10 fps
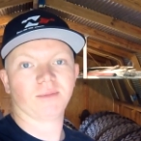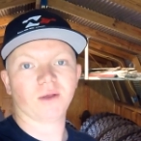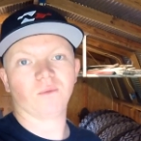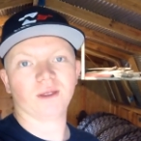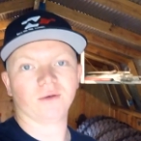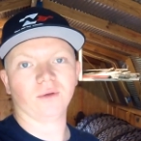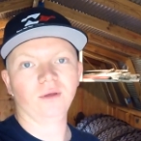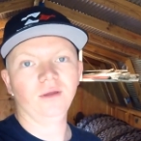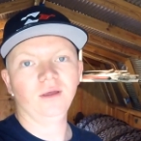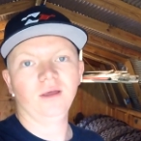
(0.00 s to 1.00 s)
a big wheel
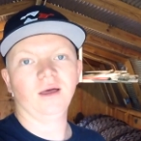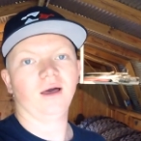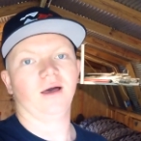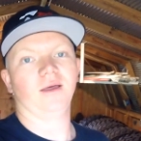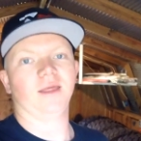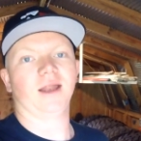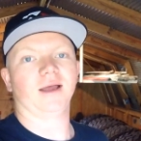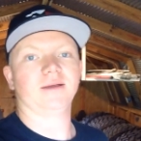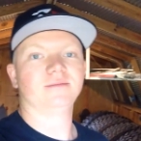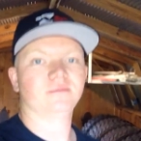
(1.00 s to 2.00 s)
that
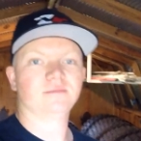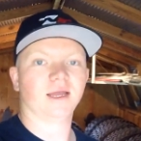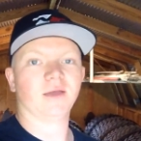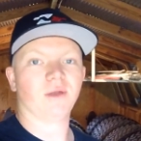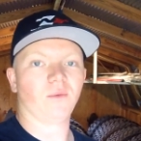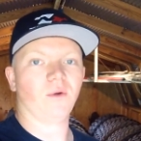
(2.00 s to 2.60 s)
I get what I